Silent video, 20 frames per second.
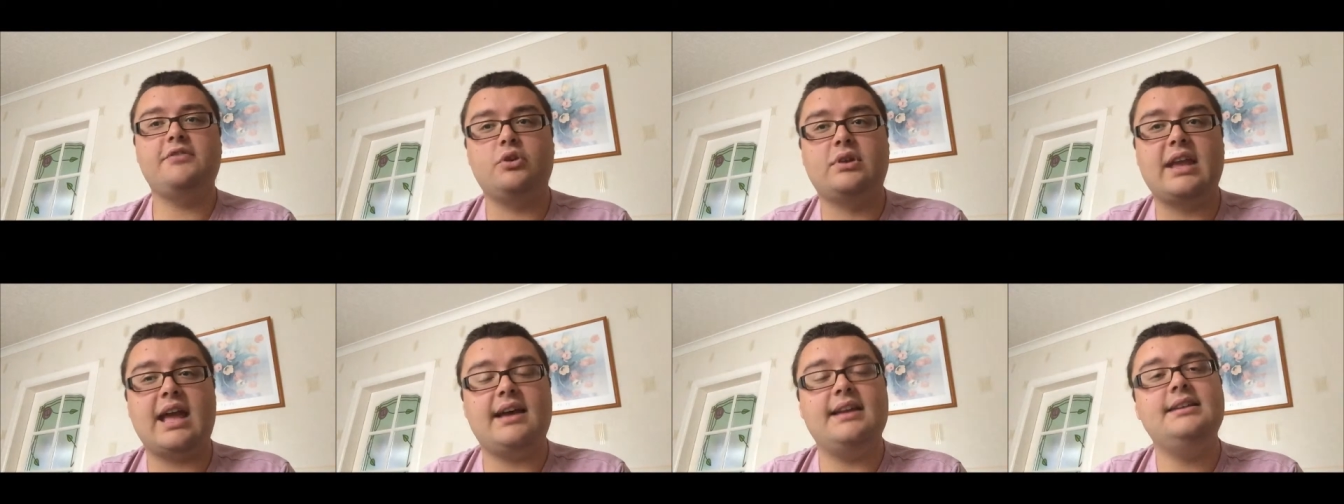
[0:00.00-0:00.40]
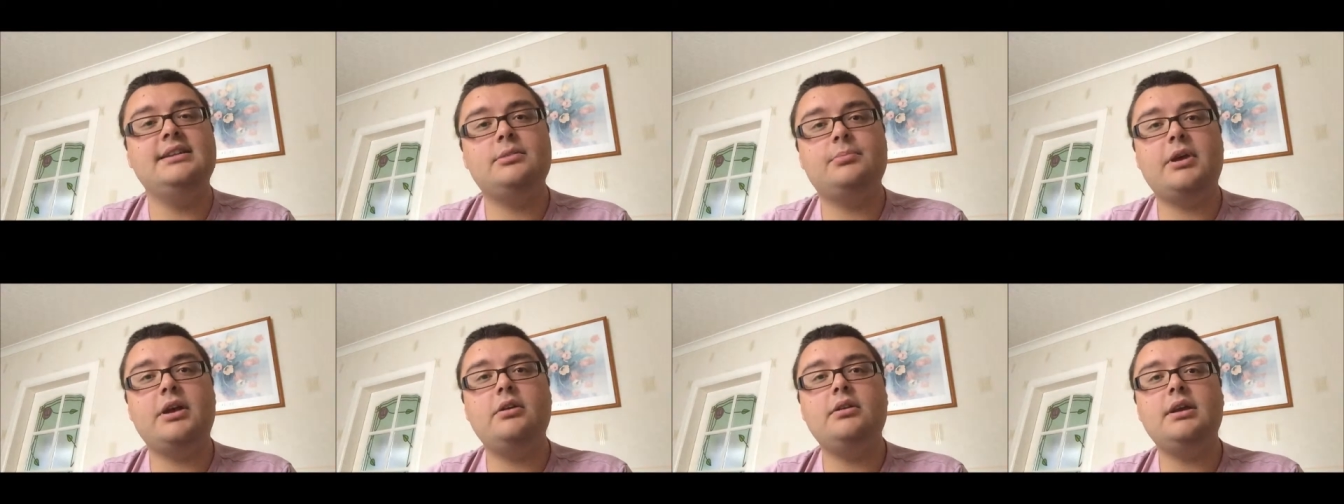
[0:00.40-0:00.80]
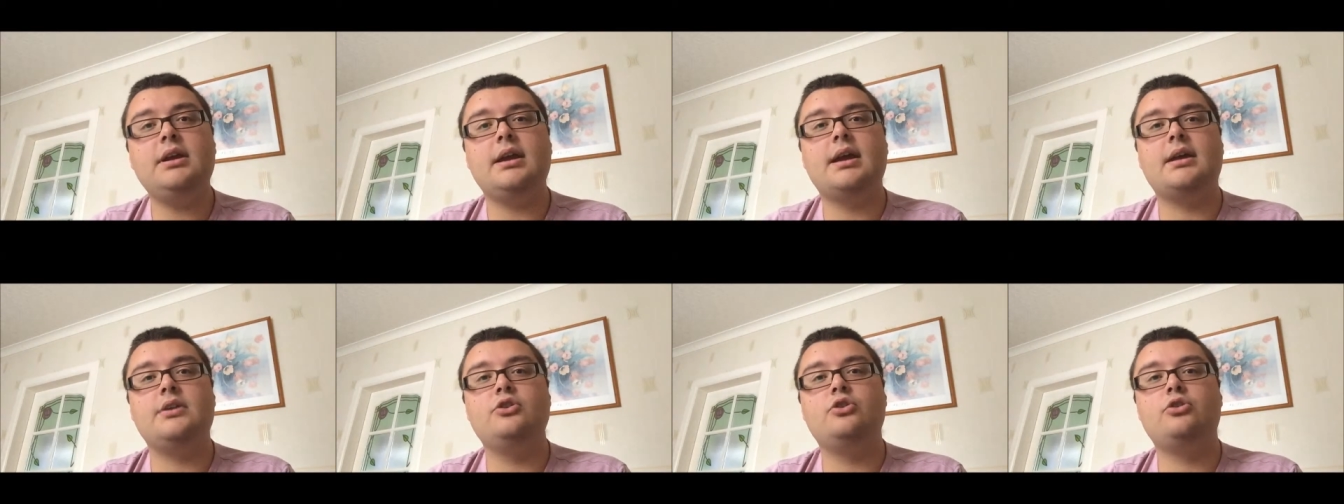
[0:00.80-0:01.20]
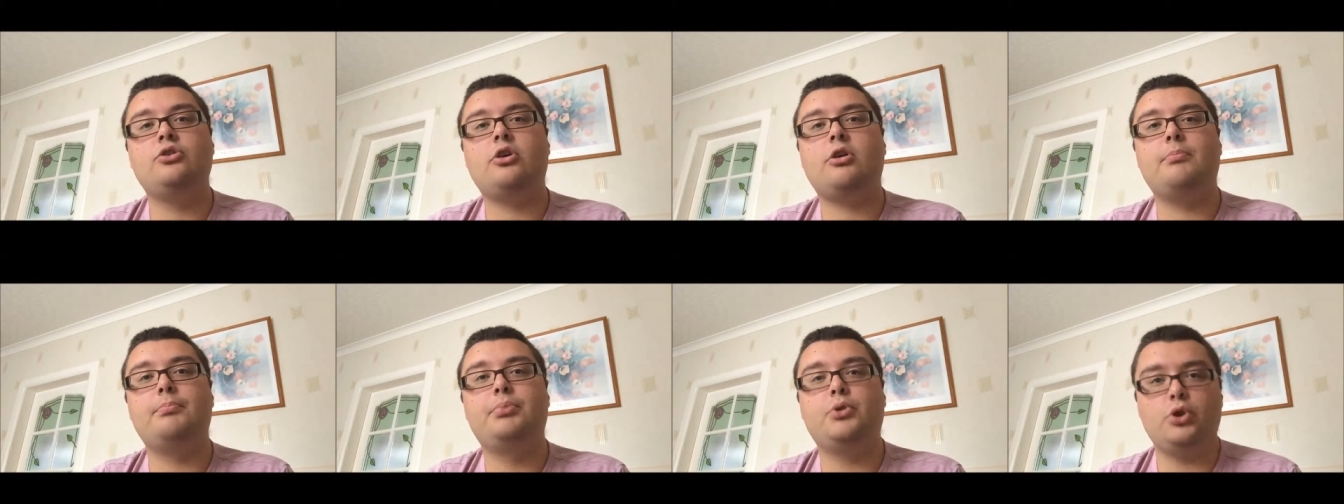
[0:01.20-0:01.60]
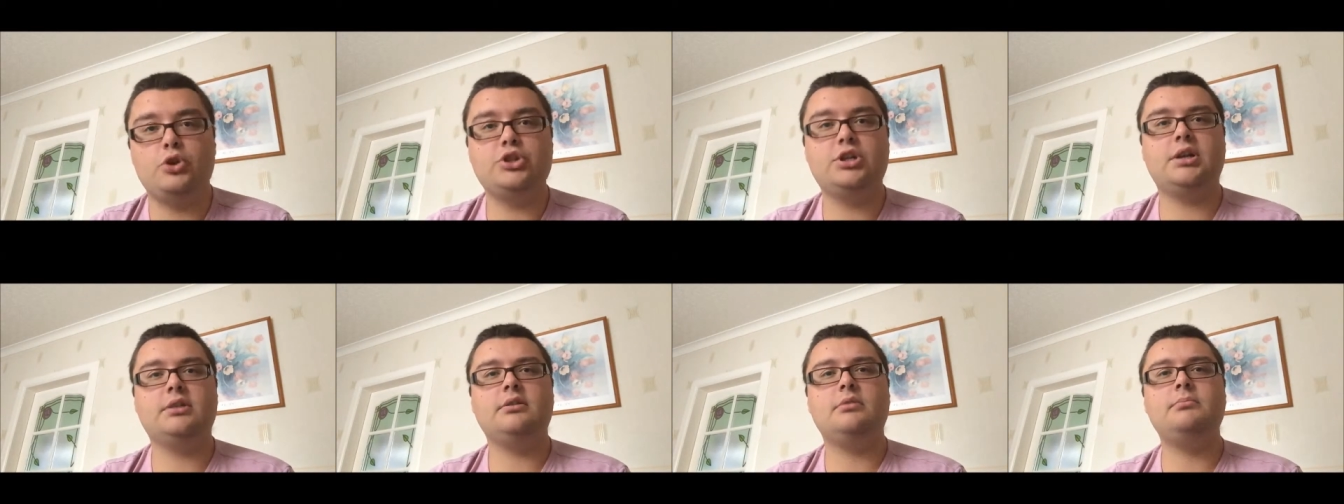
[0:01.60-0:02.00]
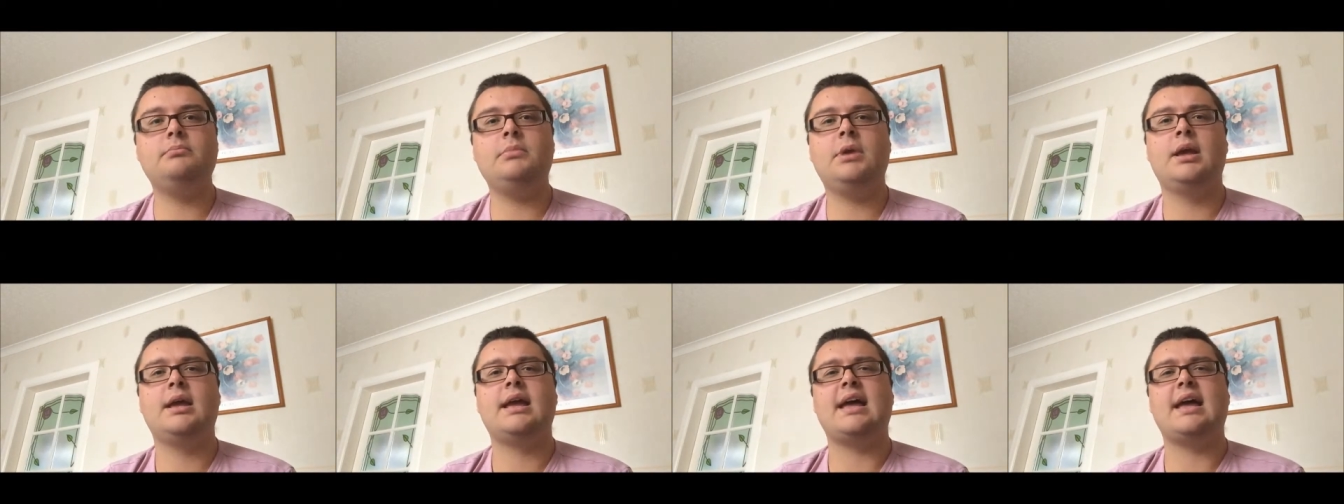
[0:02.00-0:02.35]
kind about it and you're not pushing them